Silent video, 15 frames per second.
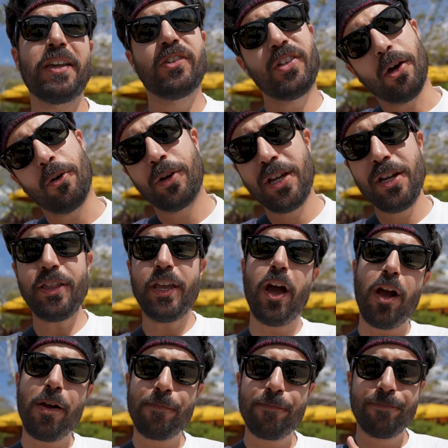so here they
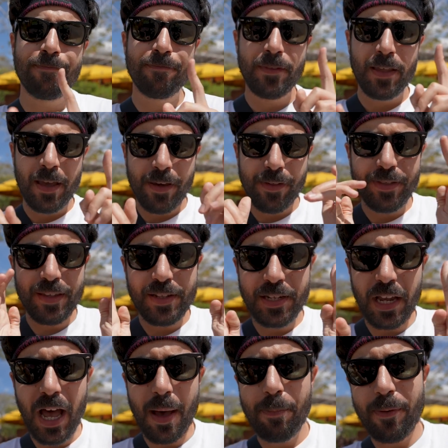are, the
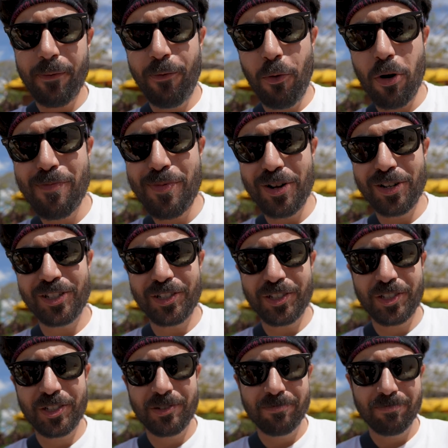top 4
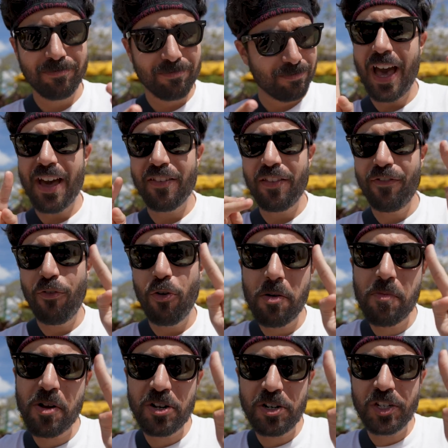burgers out of the 4
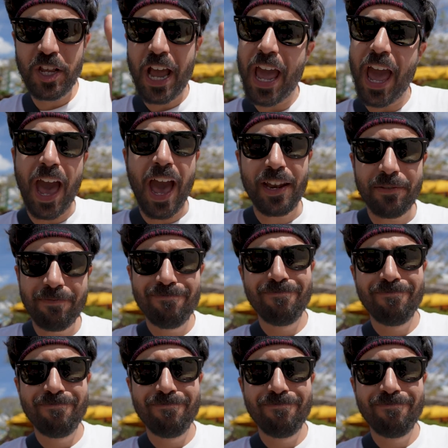burgers I had.